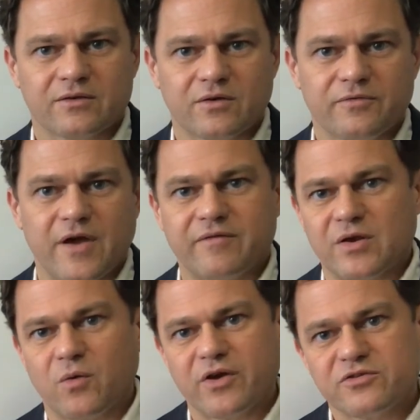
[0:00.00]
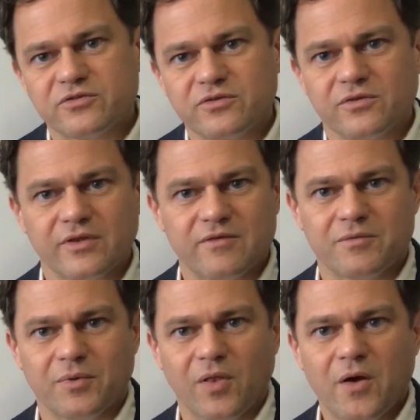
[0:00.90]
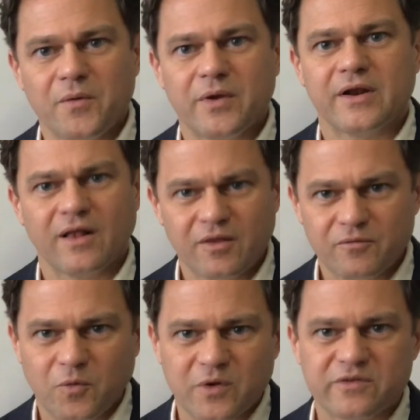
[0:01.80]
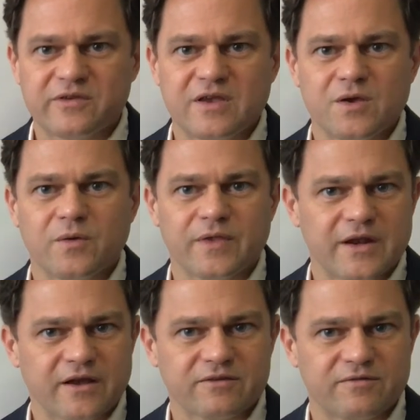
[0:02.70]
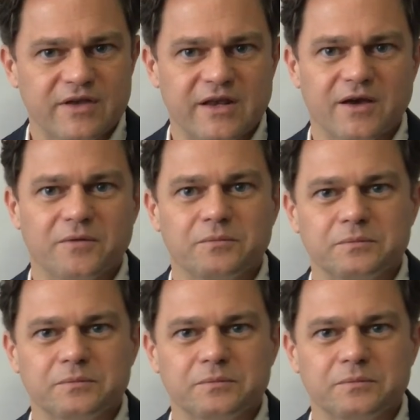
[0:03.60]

So if you have any questions, leave them below, and I look forward to seeing you in the next video.